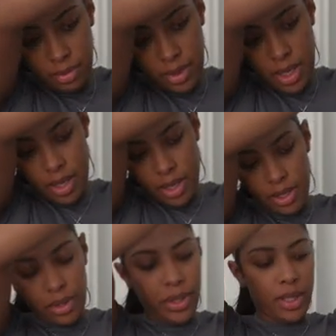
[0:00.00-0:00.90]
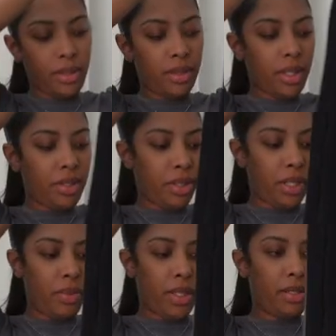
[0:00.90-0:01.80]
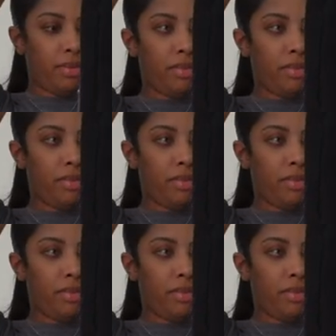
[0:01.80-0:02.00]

Yeah, they shrink. They shrink a bit.